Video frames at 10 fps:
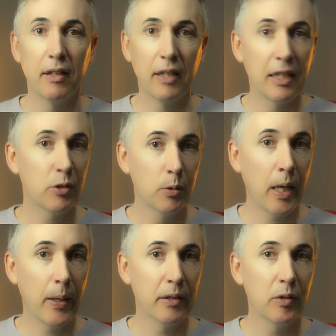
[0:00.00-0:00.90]
these two
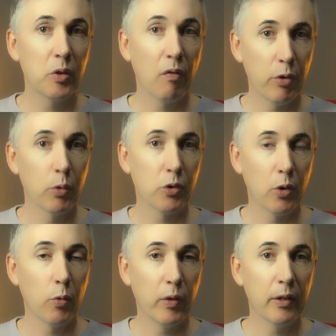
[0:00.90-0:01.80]
characters feel so
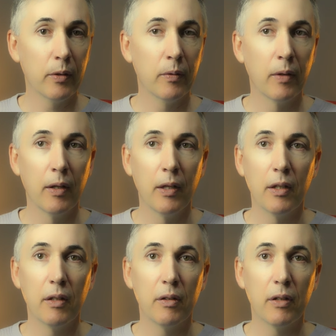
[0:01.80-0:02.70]
real.
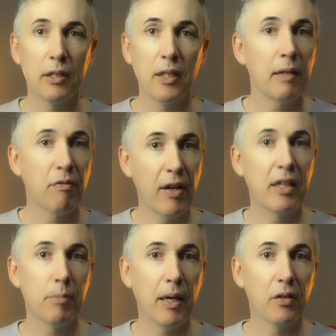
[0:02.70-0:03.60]
There's nothing
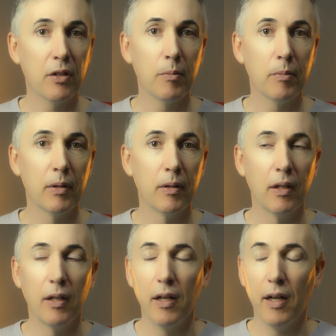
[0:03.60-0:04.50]
fake about them,
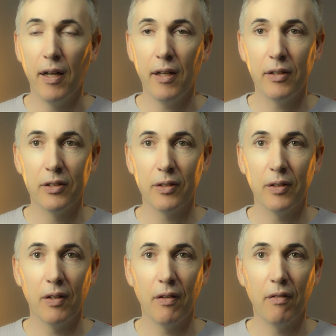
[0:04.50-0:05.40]
and
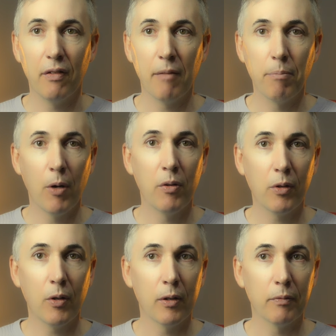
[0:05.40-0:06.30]
they've both
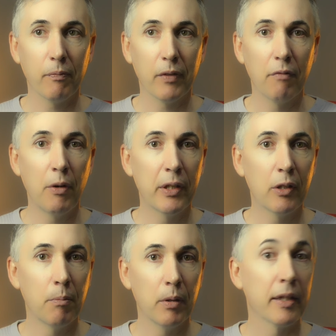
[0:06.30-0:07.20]
got very
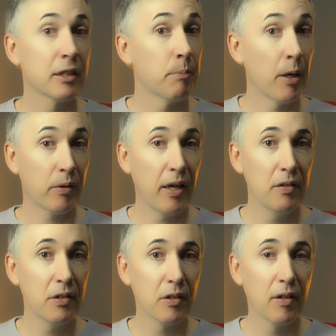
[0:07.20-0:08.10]
complex
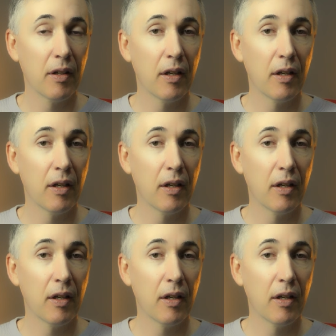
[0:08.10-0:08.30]
backgrounds,